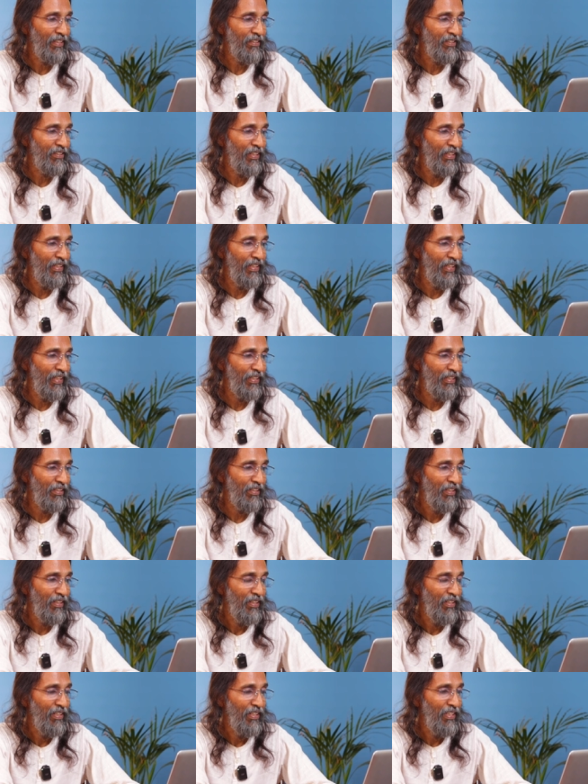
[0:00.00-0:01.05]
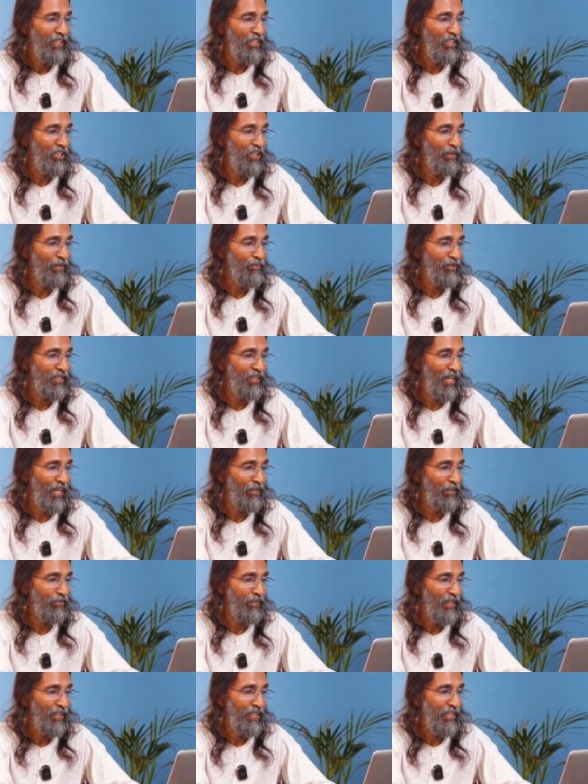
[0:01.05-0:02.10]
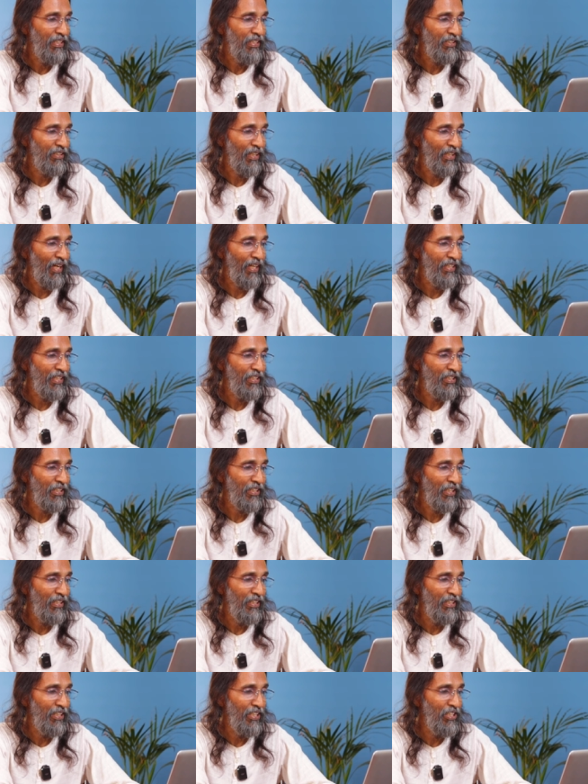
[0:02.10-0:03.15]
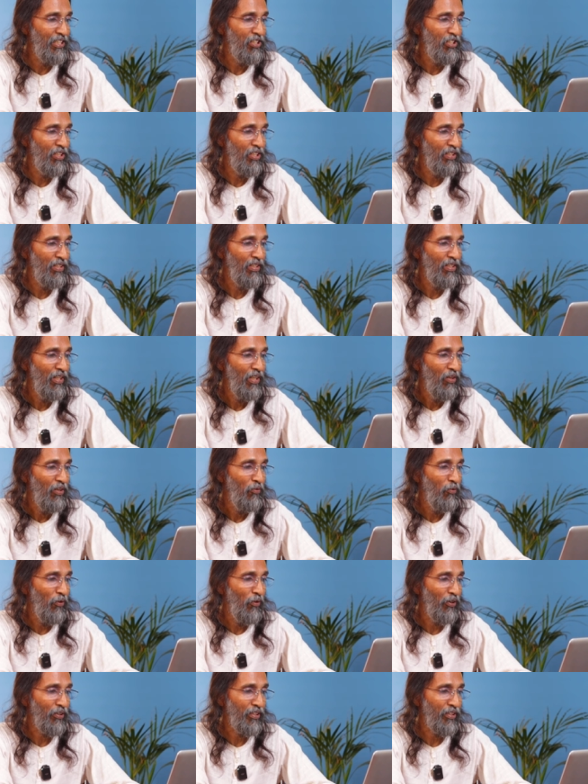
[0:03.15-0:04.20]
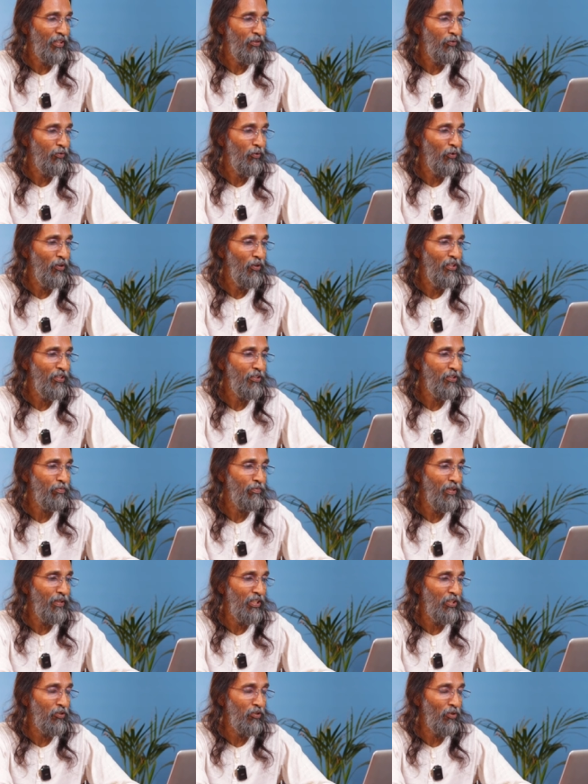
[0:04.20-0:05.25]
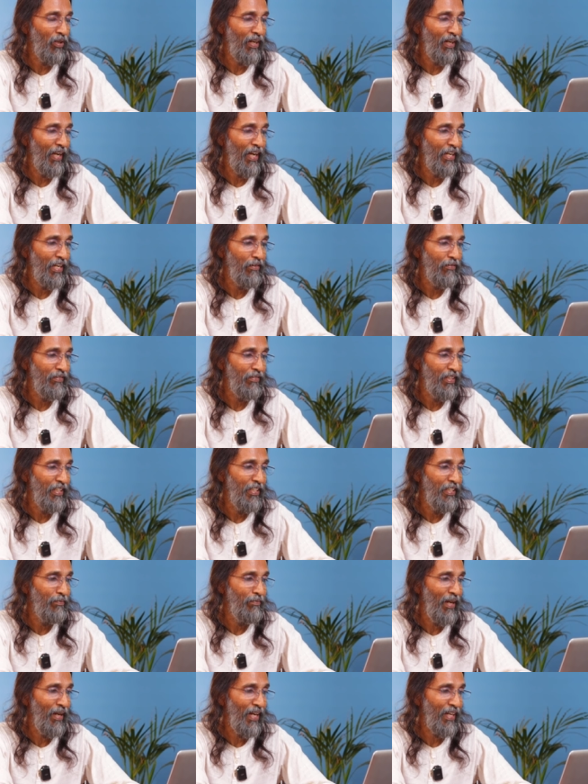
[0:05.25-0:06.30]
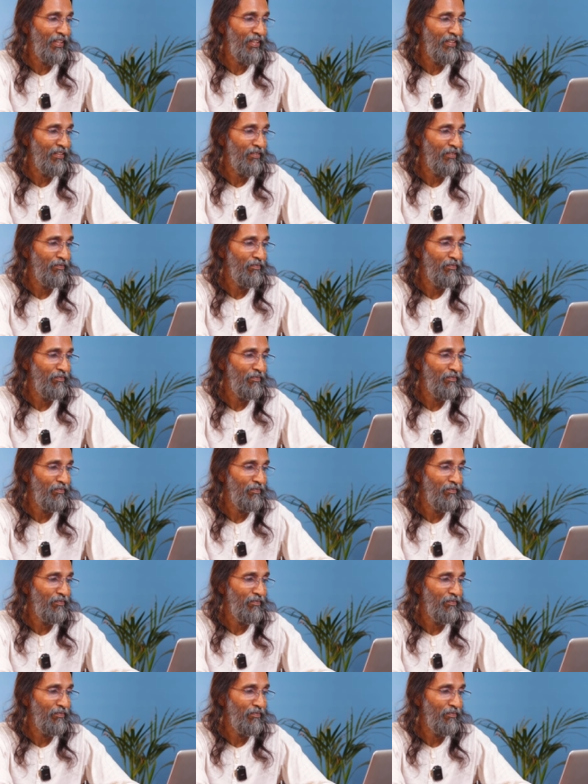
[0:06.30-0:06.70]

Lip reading: transcendent into himself is the highest condition for the full spiritual life in man.